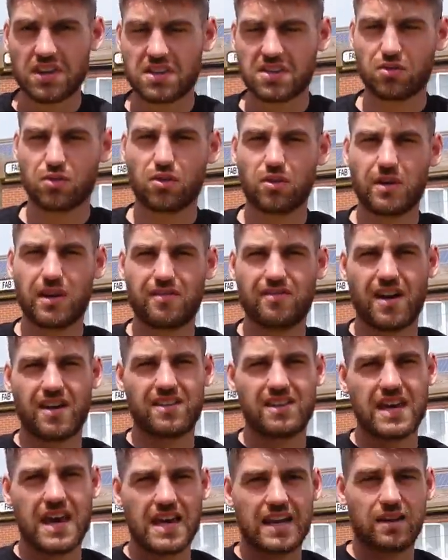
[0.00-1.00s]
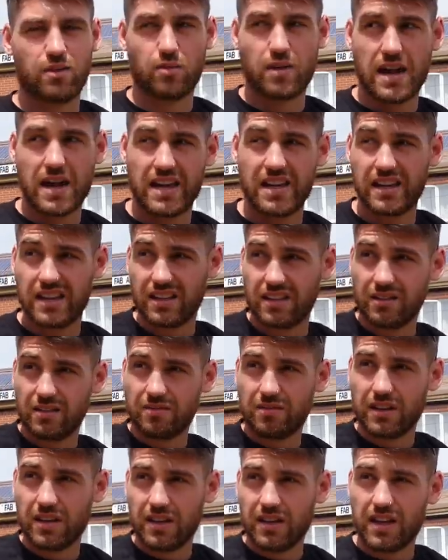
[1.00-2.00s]
this all the way around the alleyway
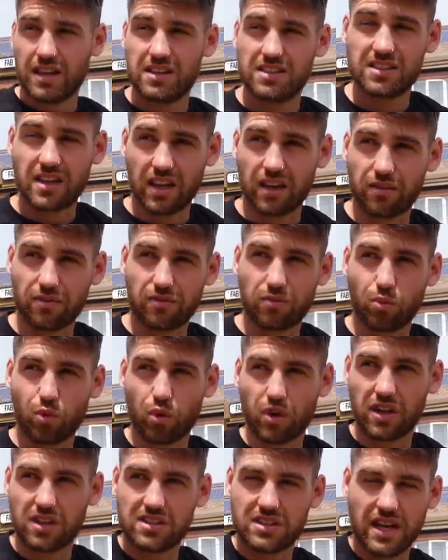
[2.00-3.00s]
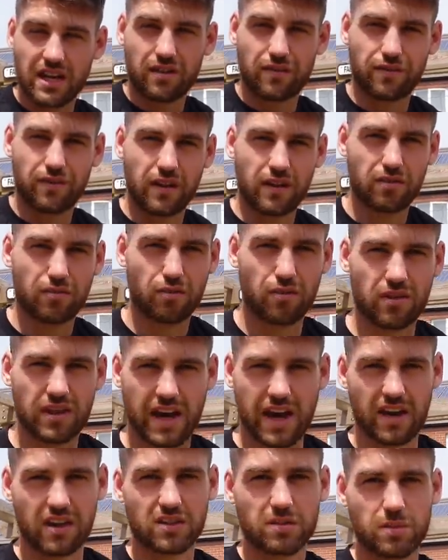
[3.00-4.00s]
instead of walking ten feet through the
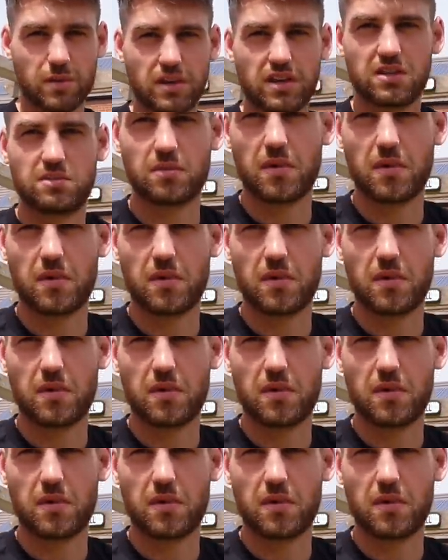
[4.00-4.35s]
house because